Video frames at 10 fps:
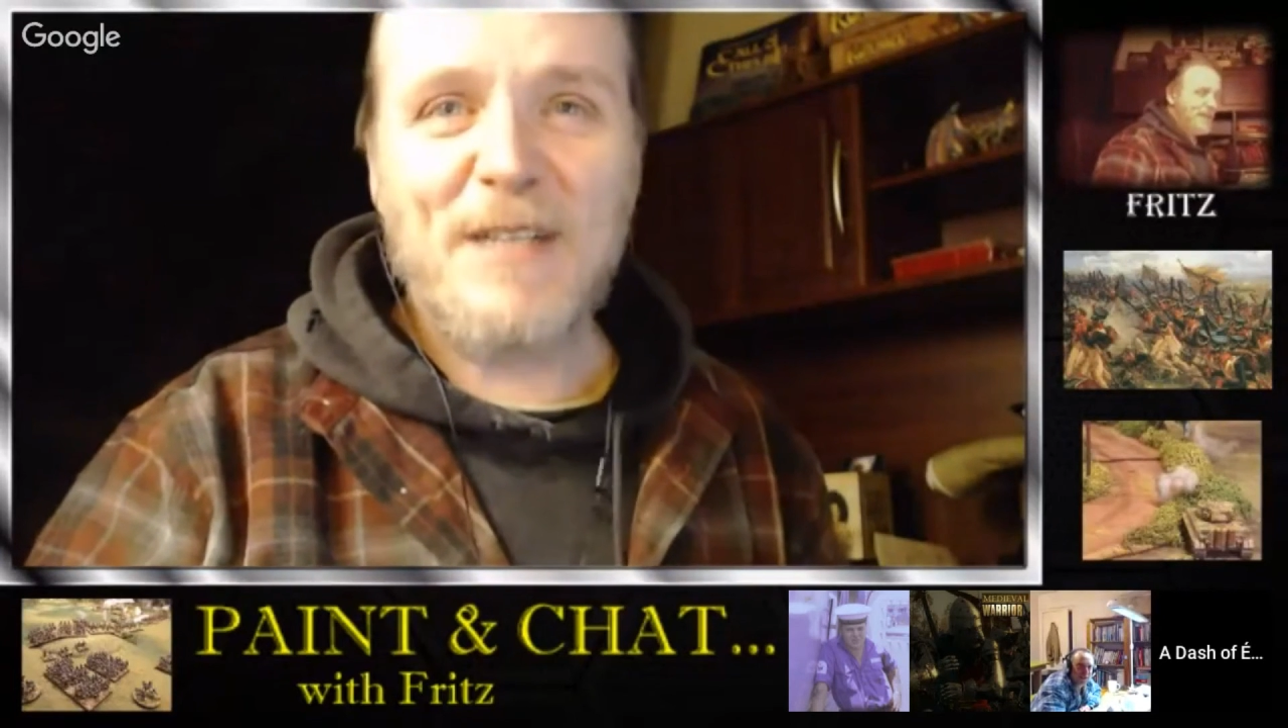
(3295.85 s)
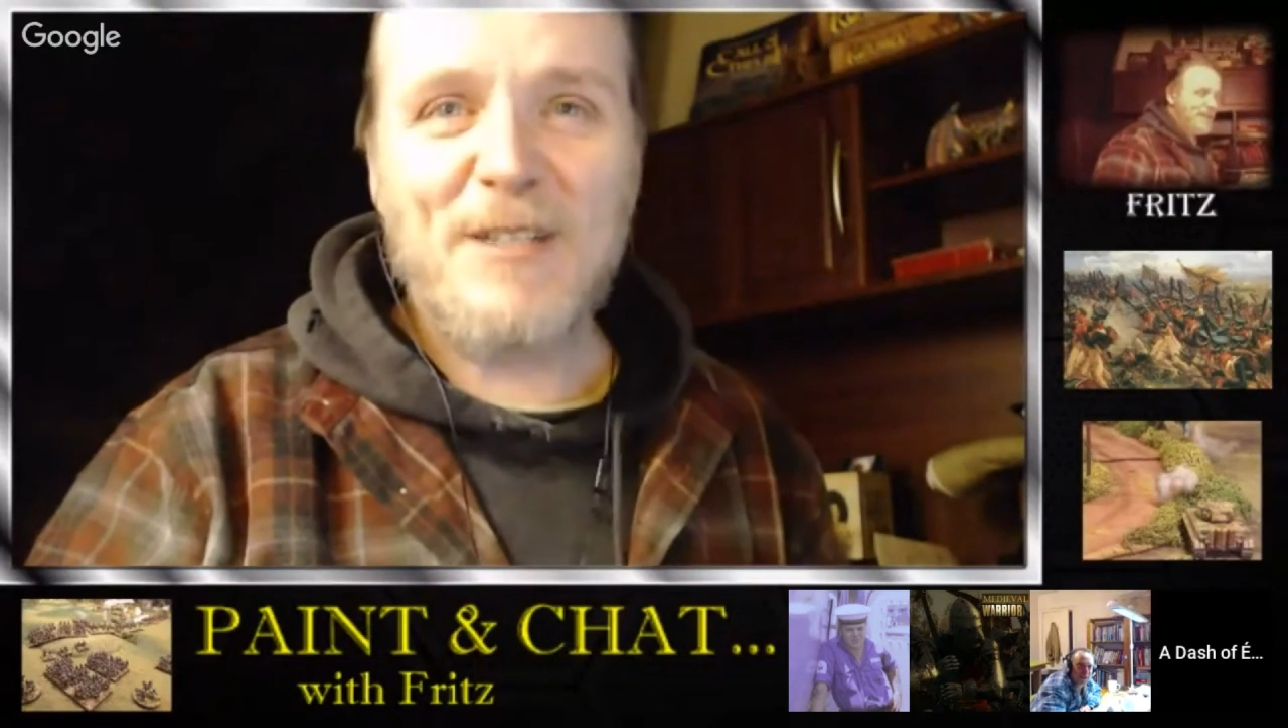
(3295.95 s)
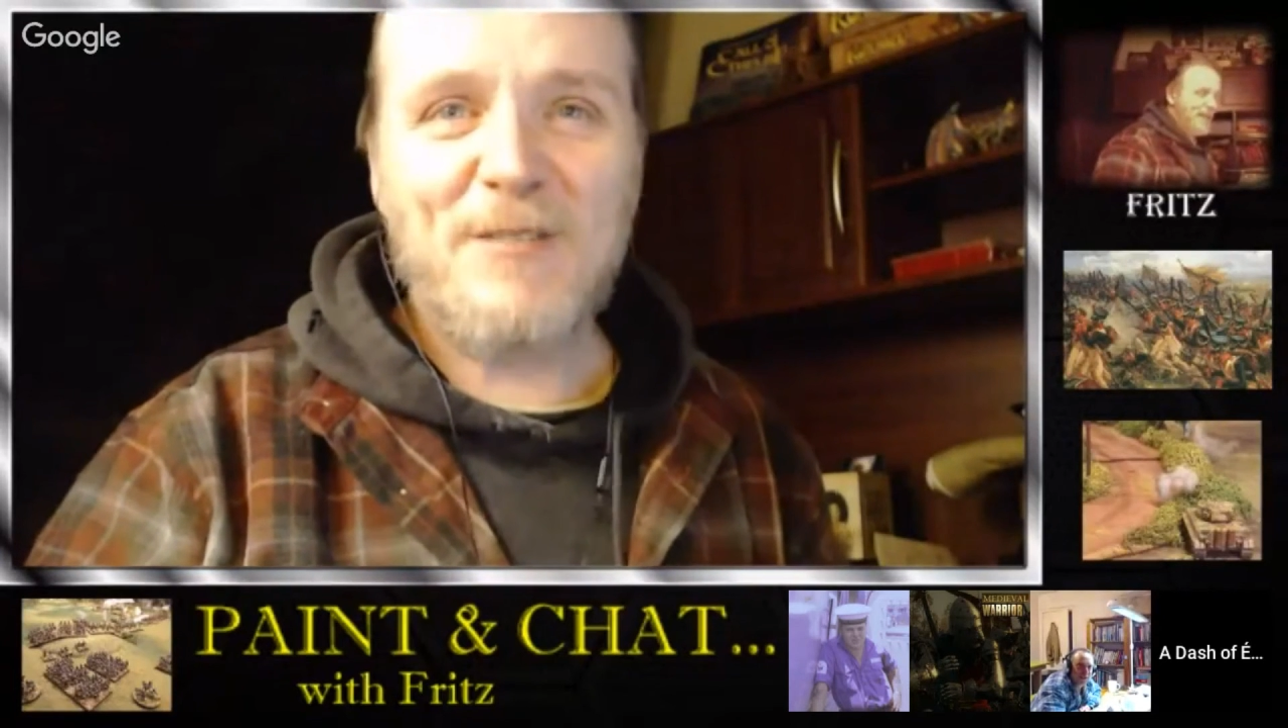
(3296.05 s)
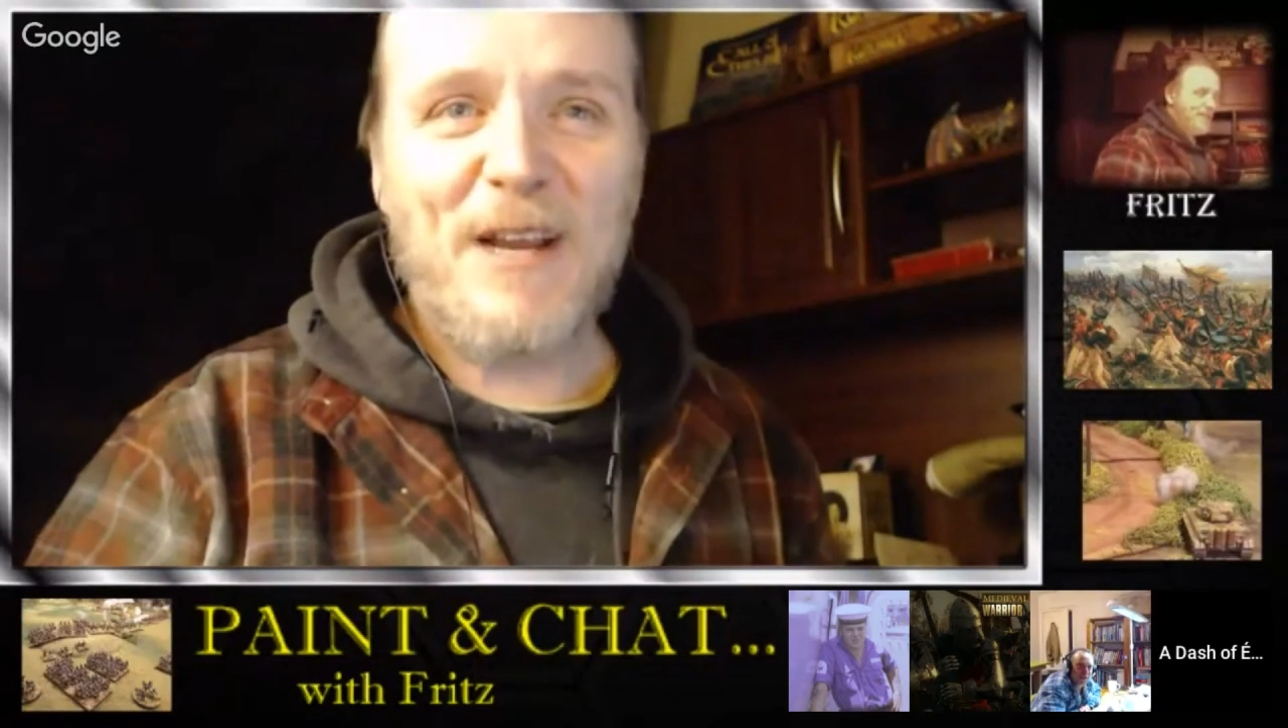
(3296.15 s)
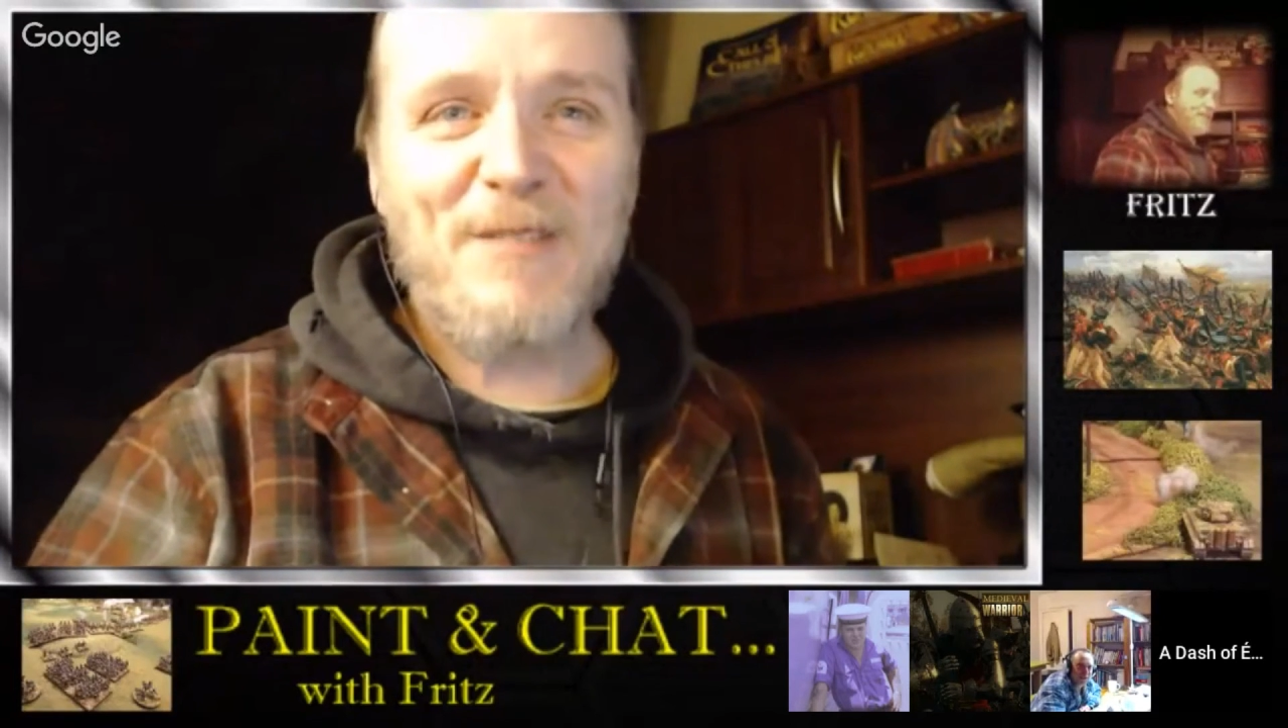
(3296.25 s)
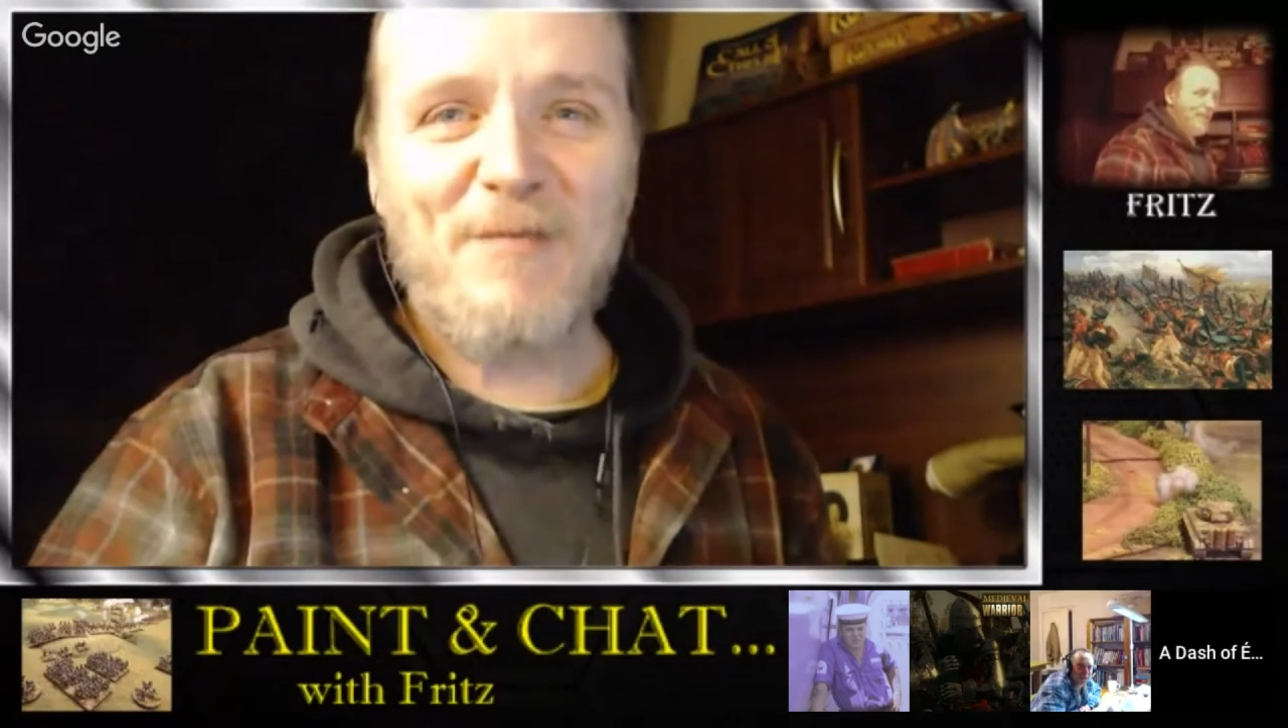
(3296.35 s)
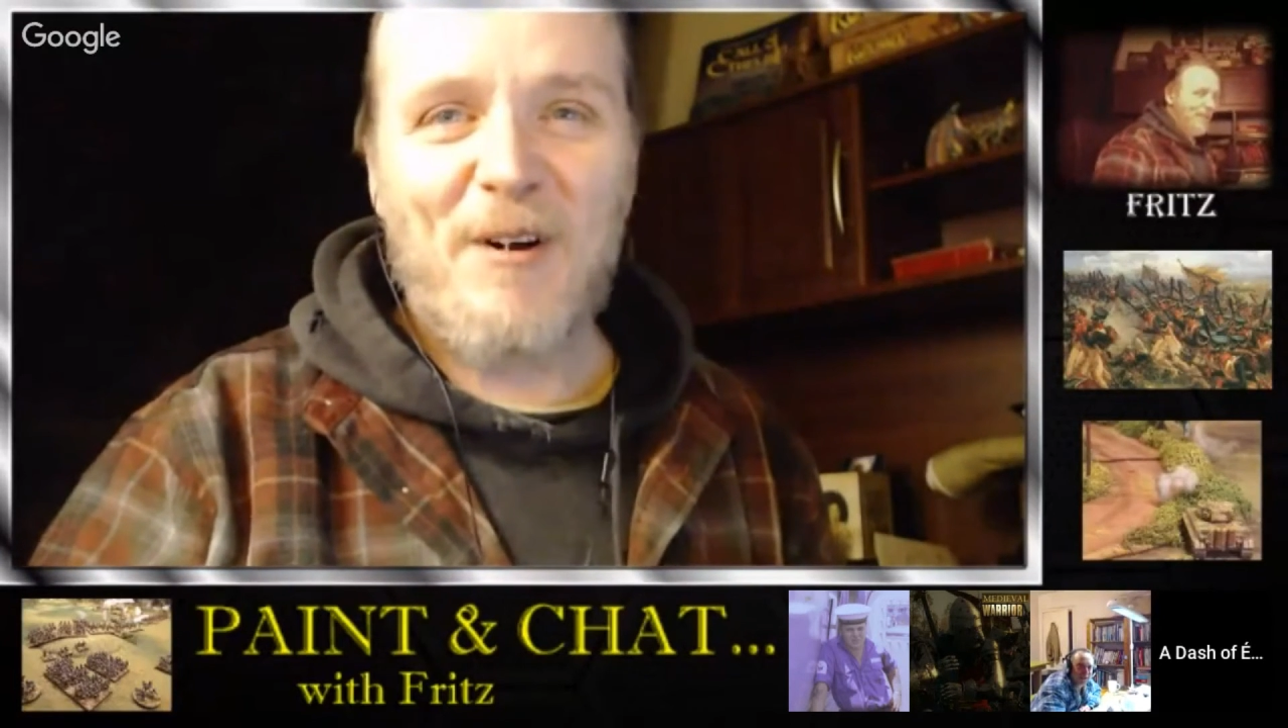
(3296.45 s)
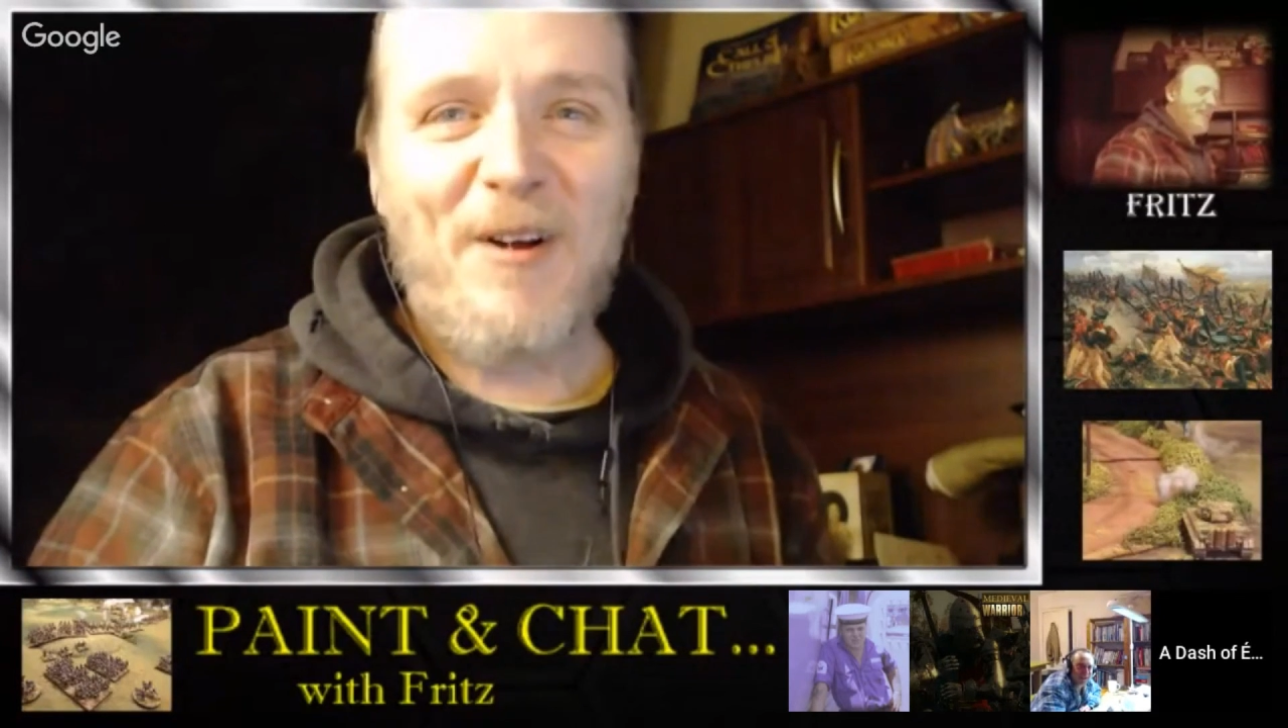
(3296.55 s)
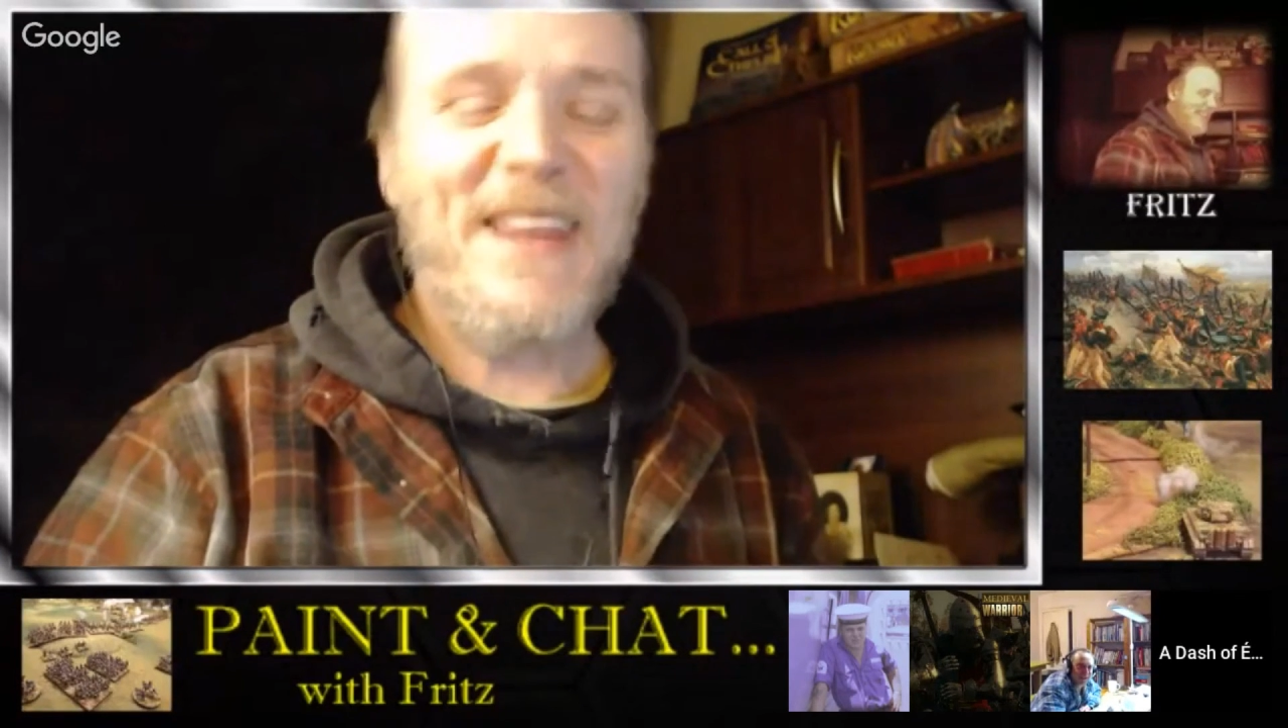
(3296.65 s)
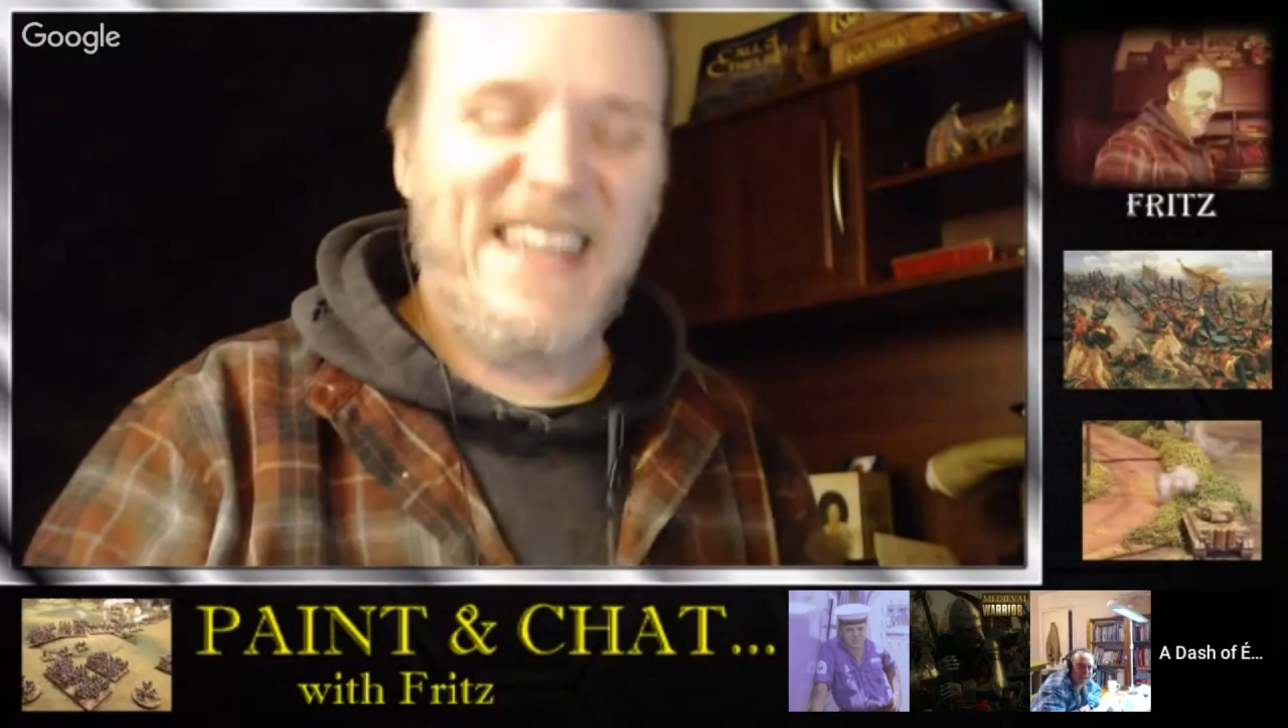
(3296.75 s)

strength roll.